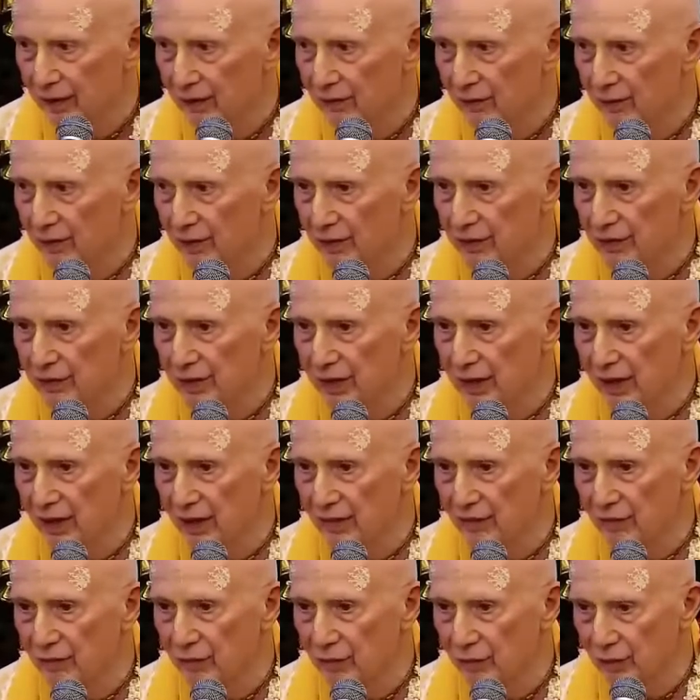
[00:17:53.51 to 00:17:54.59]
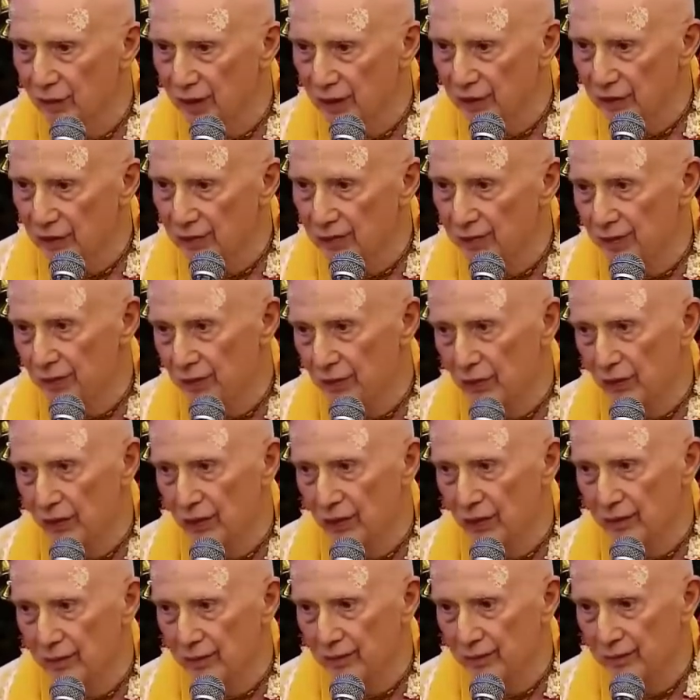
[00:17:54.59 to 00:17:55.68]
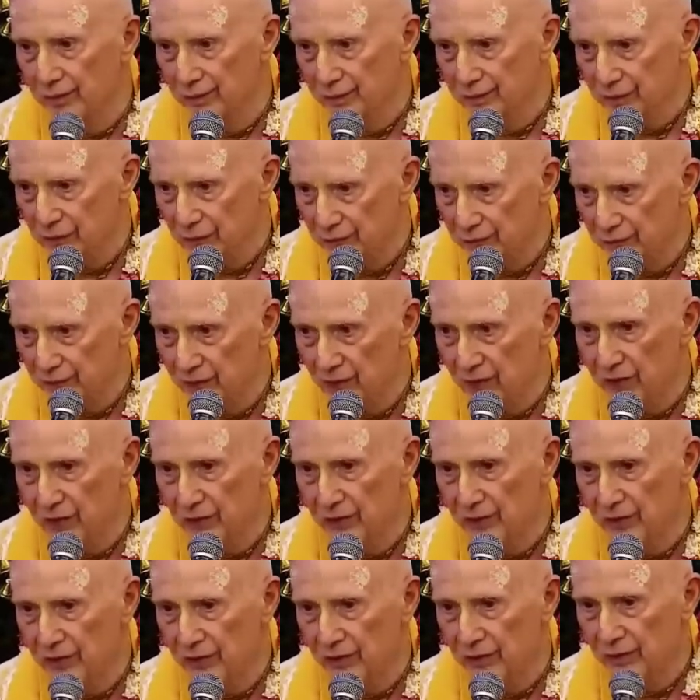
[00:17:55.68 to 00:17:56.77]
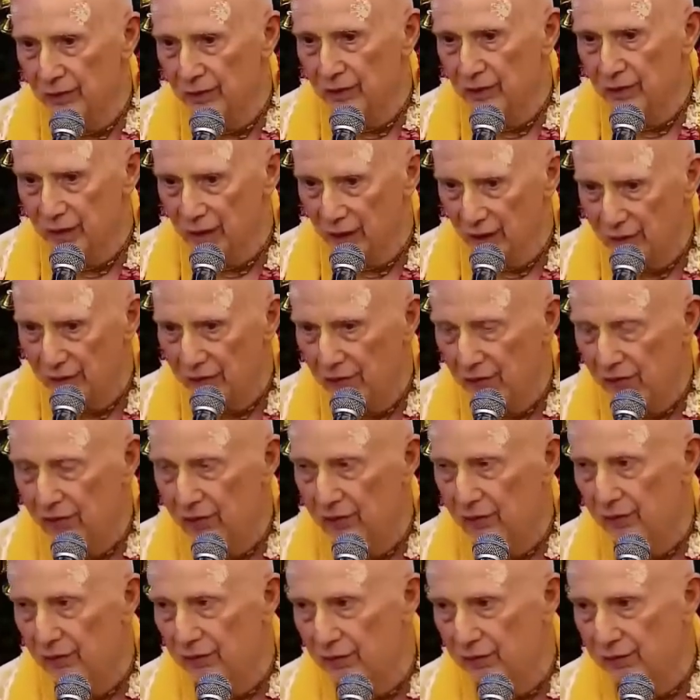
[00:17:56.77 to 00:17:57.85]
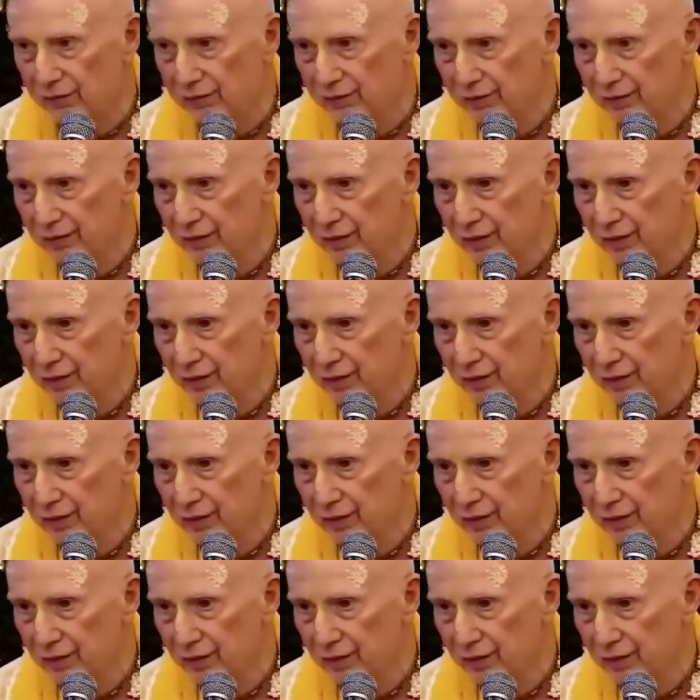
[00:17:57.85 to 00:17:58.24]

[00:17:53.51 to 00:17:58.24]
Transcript: In other words, they have reached pure spiritual consciousness.